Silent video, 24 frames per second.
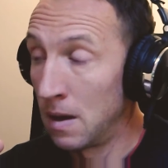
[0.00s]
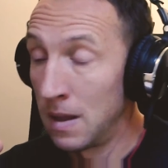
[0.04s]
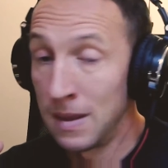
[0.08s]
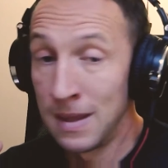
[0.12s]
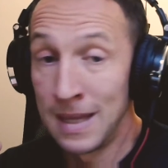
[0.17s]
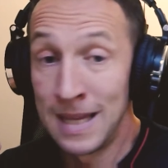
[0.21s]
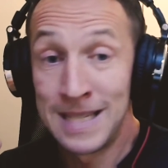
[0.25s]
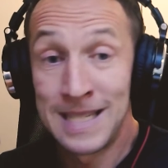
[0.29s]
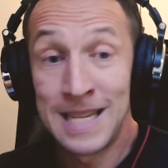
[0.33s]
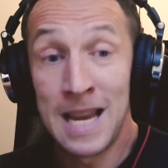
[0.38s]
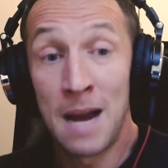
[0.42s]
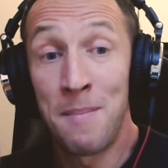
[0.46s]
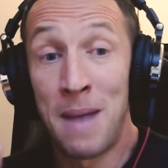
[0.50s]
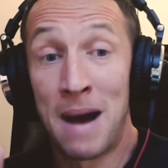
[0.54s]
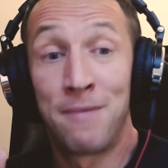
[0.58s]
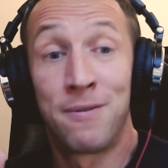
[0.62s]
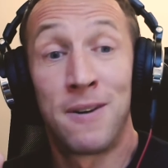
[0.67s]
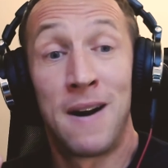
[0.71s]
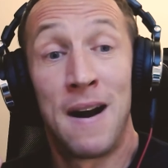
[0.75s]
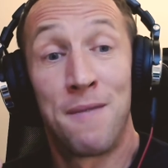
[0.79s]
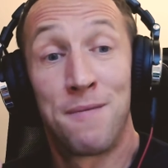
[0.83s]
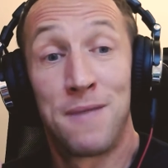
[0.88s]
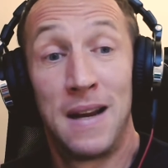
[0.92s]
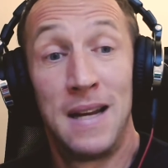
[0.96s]
There's some
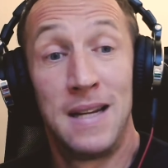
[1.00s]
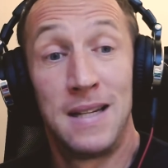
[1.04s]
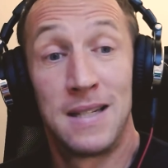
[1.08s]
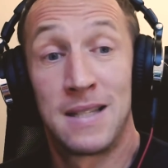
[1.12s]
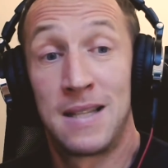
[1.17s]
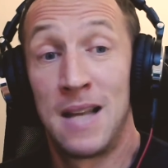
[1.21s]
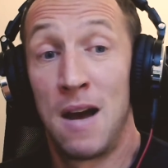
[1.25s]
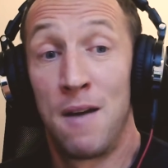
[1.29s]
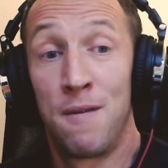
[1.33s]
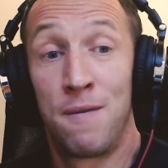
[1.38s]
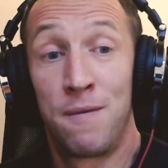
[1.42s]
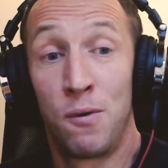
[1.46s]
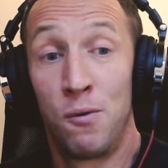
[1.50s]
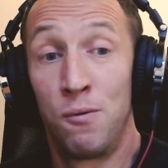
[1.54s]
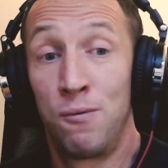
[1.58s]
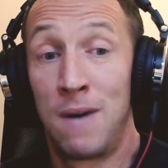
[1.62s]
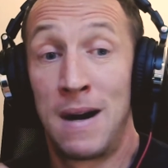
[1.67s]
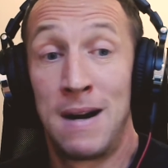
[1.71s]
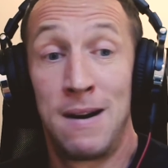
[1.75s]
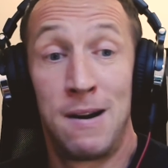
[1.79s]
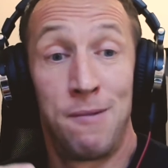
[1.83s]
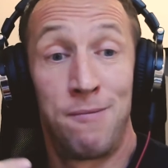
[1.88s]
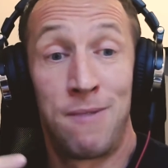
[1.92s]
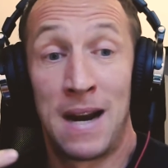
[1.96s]
other athletes that have
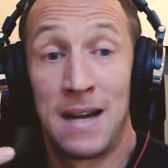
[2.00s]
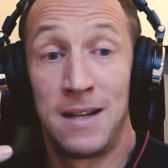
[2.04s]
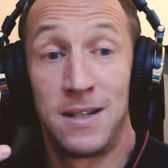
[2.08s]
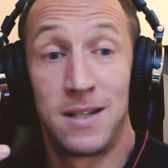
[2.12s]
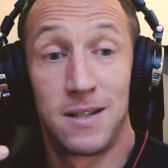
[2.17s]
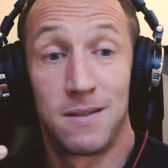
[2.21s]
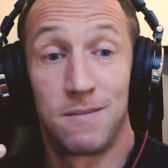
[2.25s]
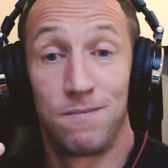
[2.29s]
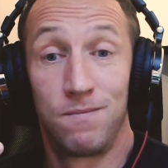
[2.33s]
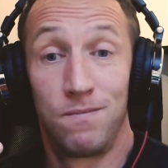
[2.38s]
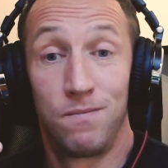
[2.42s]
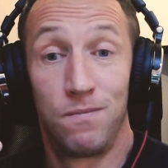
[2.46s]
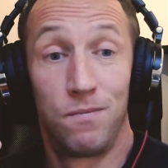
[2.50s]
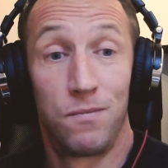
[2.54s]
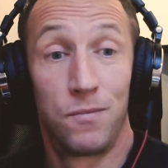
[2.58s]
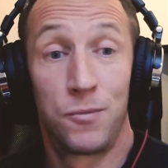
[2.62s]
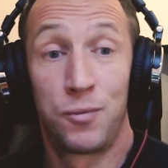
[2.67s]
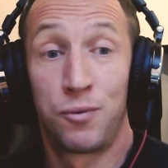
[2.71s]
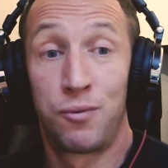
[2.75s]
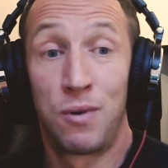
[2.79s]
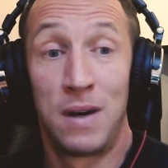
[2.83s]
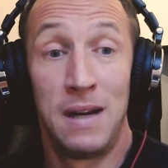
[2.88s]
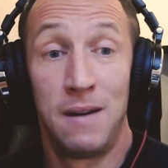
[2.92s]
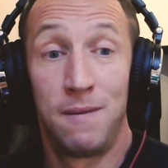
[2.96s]
already raced
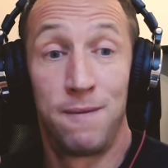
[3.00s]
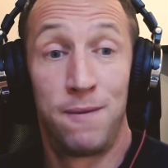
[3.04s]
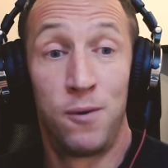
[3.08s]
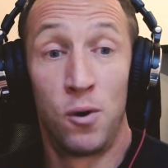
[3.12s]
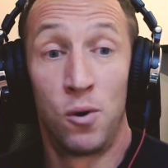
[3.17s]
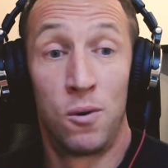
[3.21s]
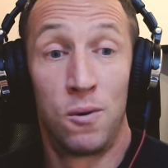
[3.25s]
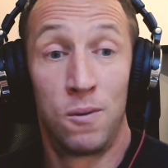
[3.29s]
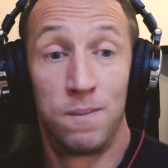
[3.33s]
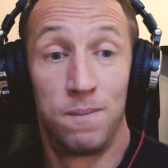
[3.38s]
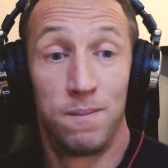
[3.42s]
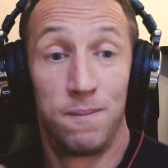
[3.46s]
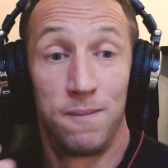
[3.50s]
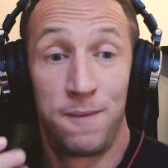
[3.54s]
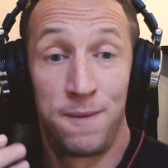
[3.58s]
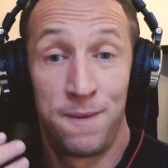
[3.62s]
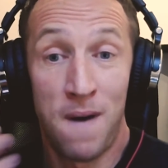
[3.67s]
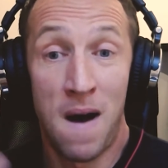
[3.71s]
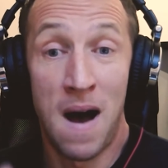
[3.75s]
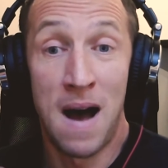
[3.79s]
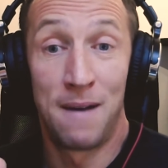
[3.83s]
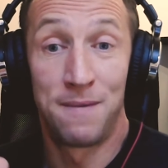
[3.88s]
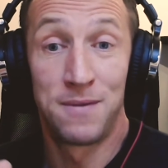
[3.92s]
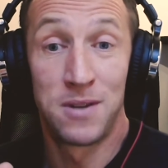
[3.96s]
3, 4,
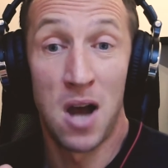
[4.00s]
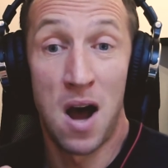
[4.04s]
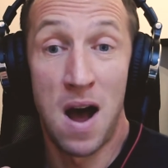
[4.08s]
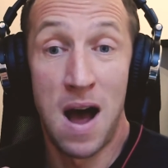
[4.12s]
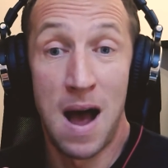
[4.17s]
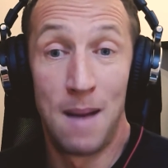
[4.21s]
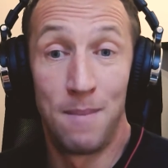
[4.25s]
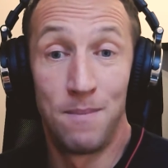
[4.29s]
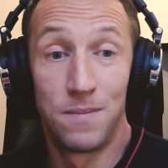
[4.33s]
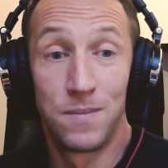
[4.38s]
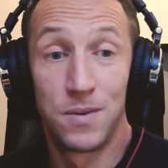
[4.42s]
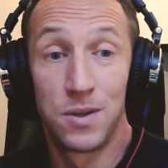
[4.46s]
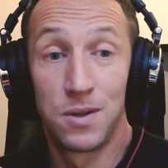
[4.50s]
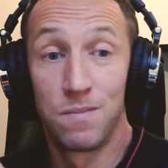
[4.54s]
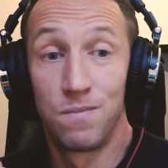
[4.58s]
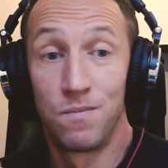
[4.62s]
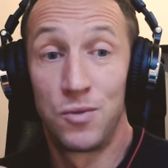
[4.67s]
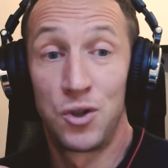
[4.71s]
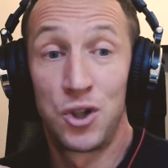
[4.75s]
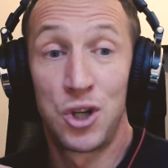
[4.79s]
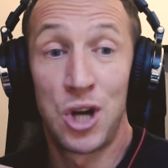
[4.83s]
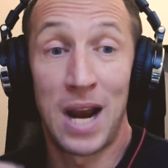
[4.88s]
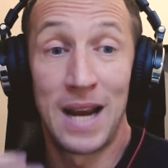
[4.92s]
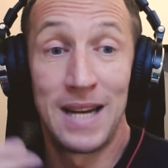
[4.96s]
5 times,
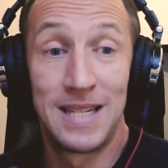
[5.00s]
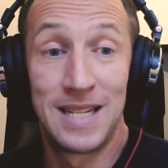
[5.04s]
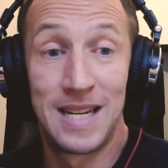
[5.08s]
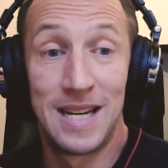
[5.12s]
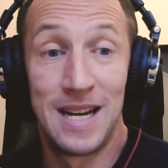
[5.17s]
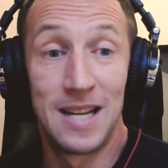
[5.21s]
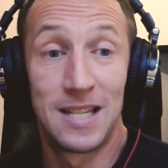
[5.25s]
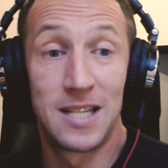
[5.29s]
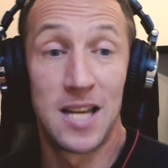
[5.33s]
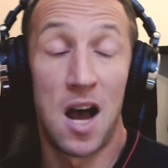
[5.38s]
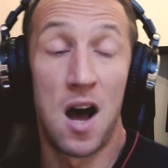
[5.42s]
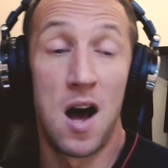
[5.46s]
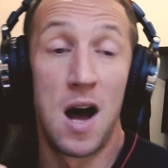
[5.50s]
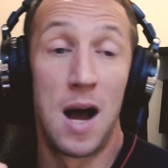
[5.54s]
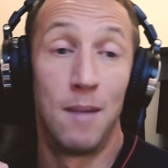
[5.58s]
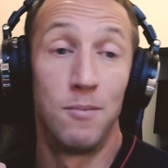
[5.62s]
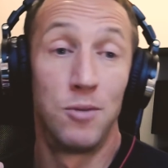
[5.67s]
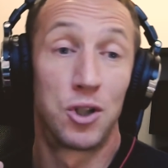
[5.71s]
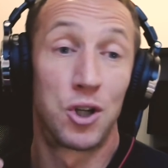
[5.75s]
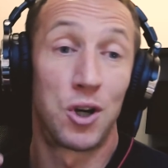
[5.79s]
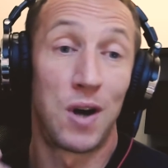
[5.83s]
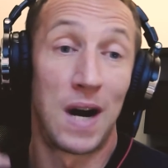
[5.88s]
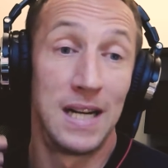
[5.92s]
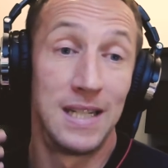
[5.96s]
chasing a
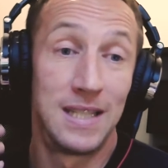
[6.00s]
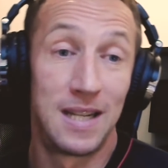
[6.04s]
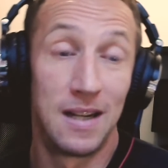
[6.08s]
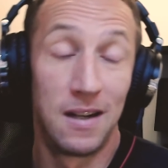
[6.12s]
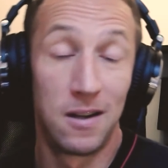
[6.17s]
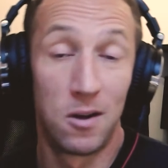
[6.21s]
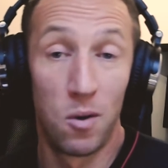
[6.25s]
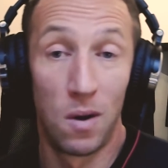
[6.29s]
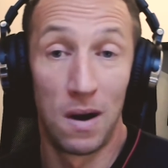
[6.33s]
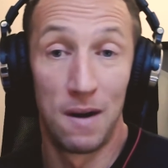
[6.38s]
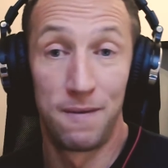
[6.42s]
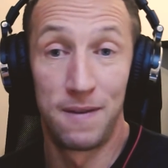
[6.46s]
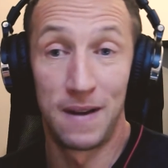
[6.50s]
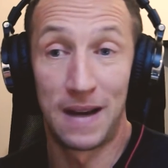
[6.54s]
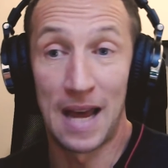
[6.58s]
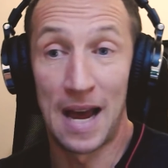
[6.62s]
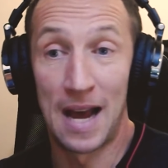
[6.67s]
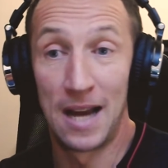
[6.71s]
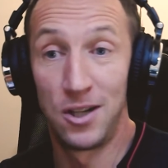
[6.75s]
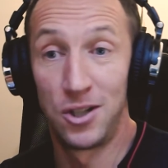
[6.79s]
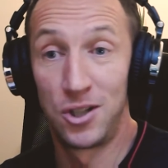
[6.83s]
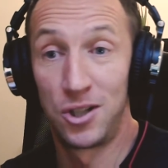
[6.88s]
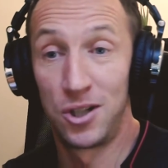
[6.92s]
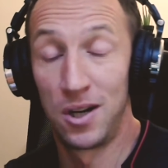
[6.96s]
time, chasing
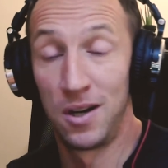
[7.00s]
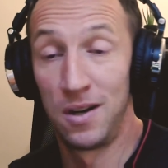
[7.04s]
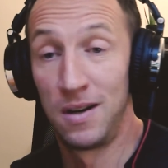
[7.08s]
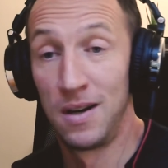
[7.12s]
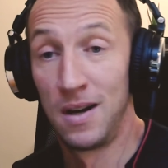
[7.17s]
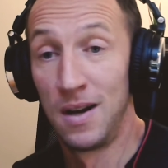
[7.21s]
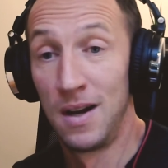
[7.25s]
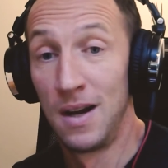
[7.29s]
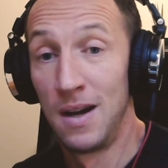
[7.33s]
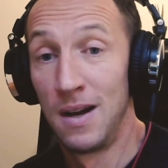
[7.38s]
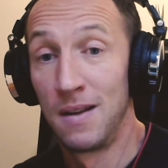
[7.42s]
qualification.